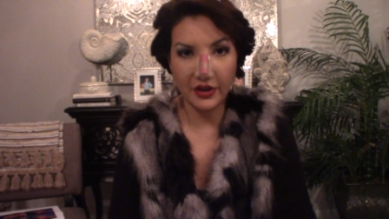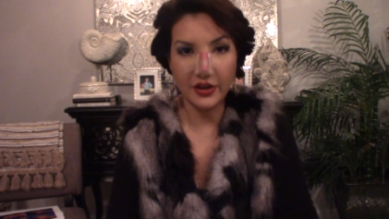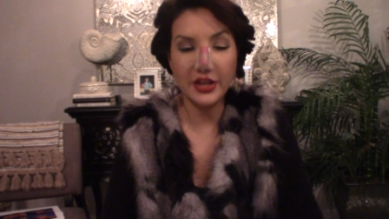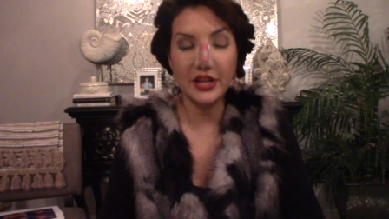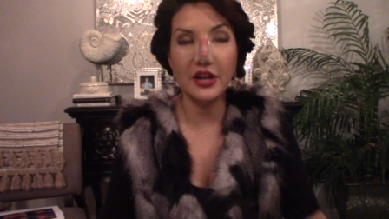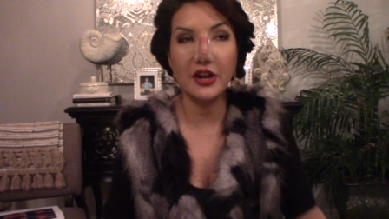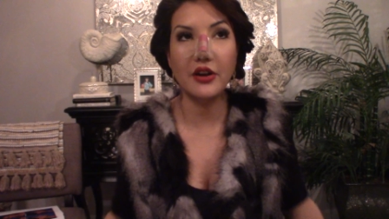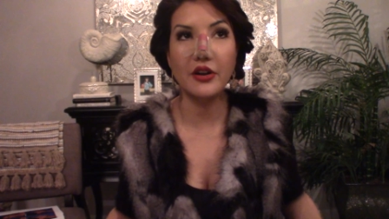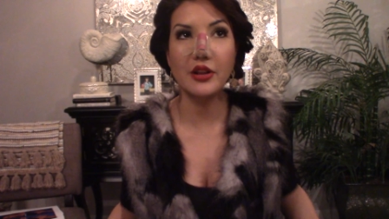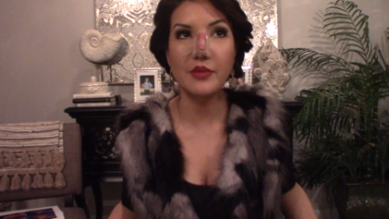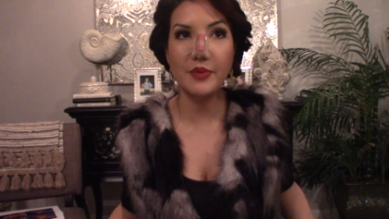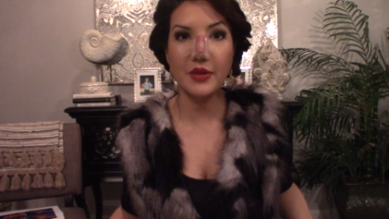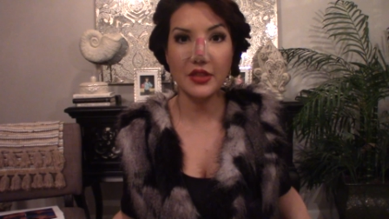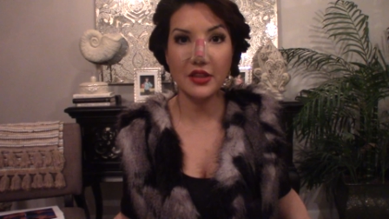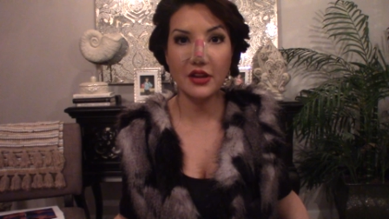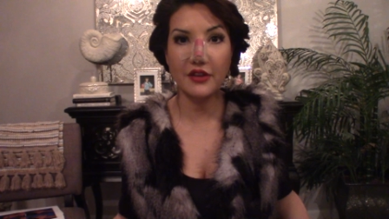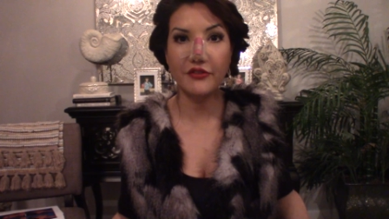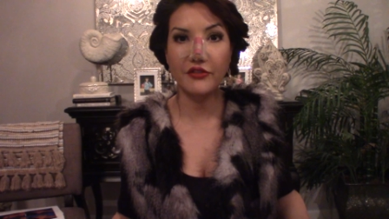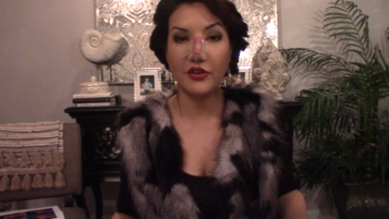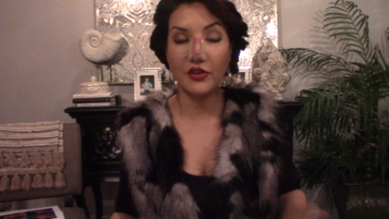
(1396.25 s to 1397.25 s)
He had already been
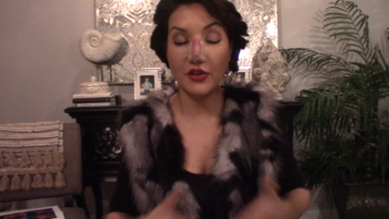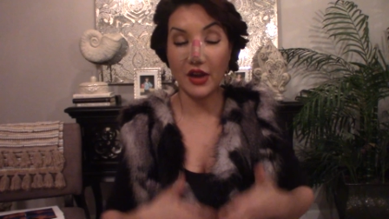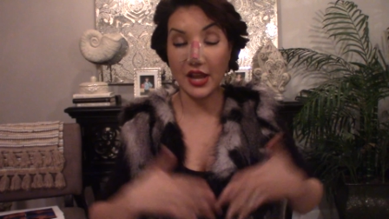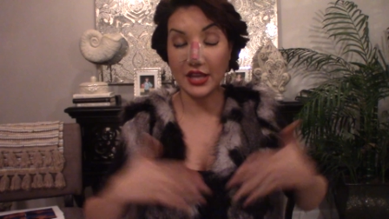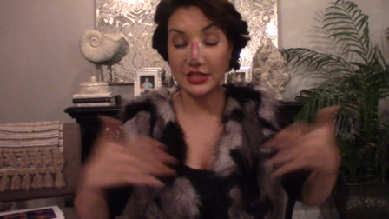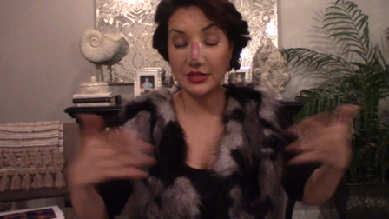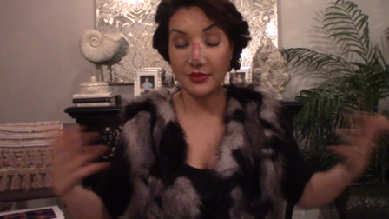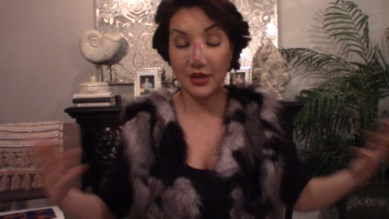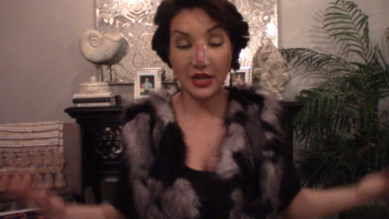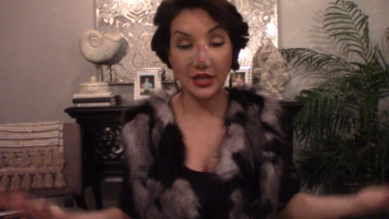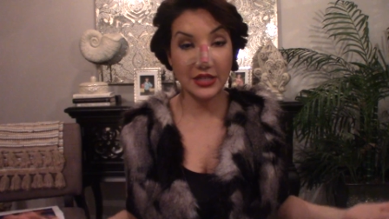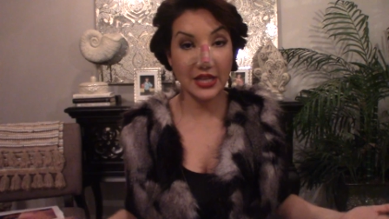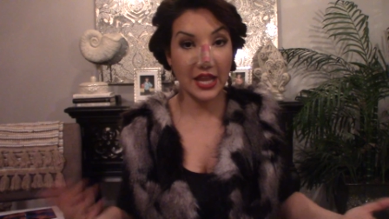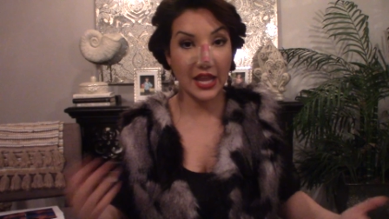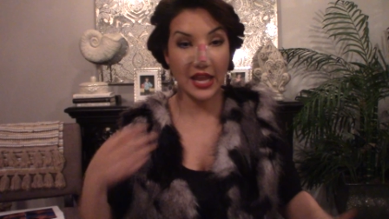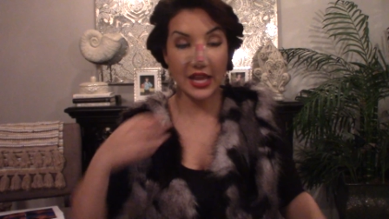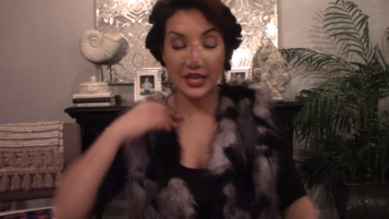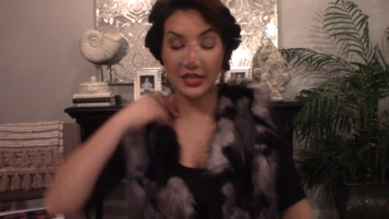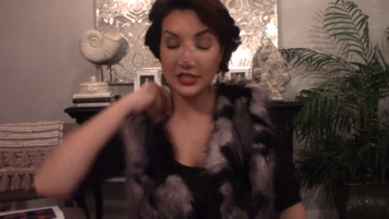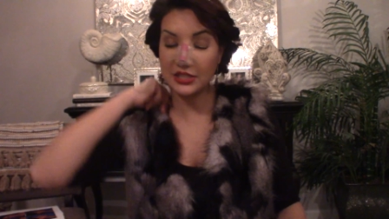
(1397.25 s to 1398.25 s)
there for X amount of
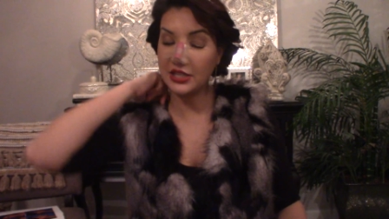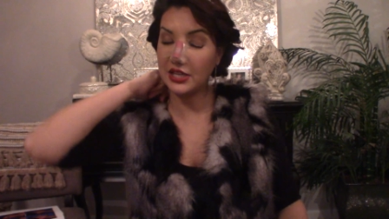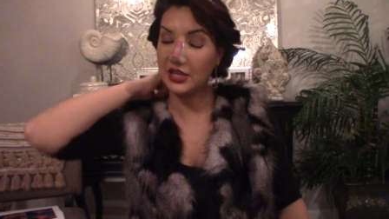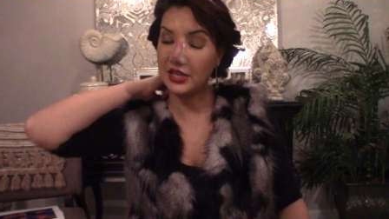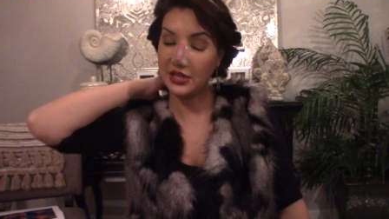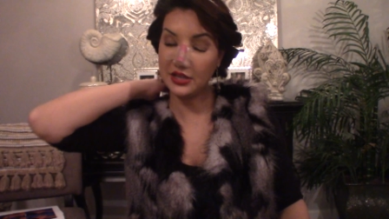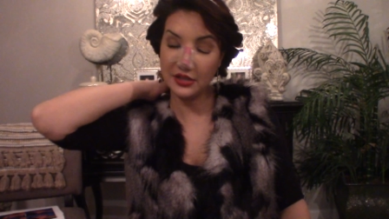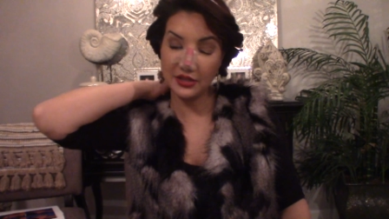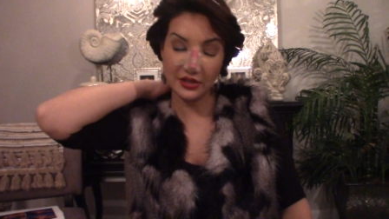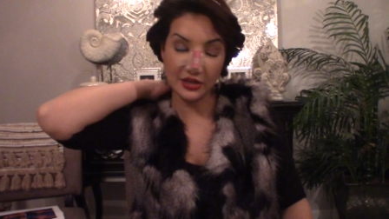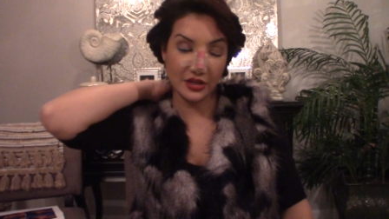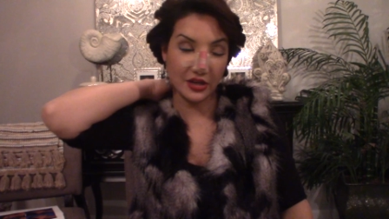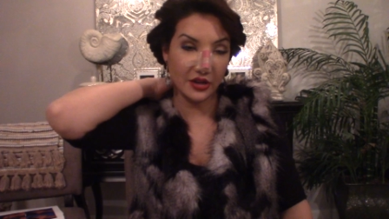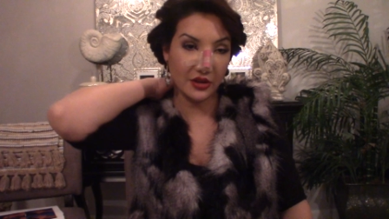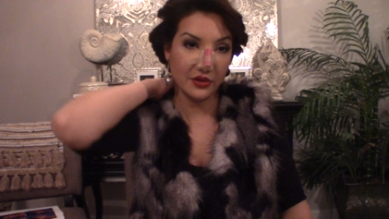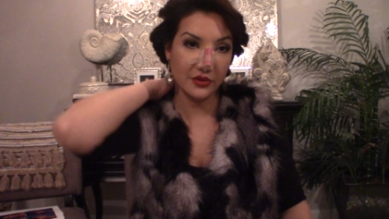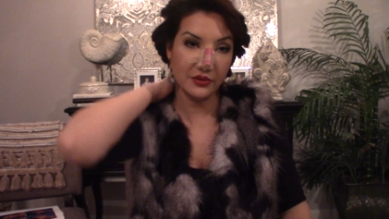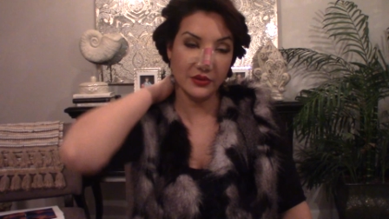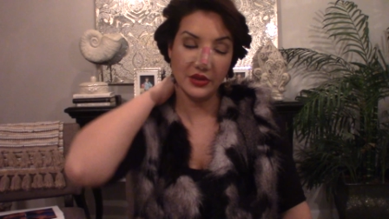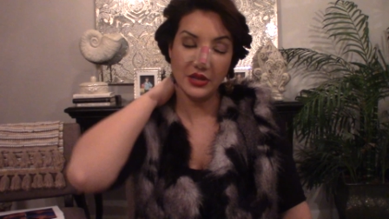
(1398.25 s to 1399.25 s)
days, and, you
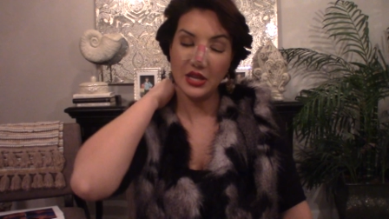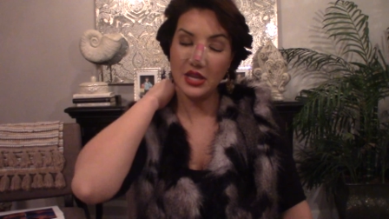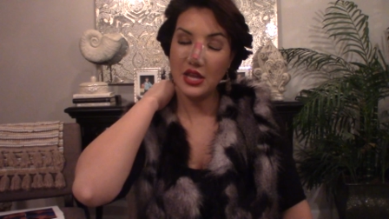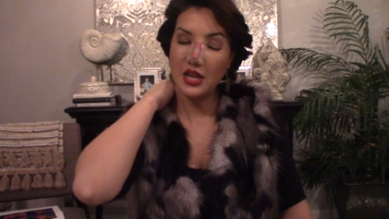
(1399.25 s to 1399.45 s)
know,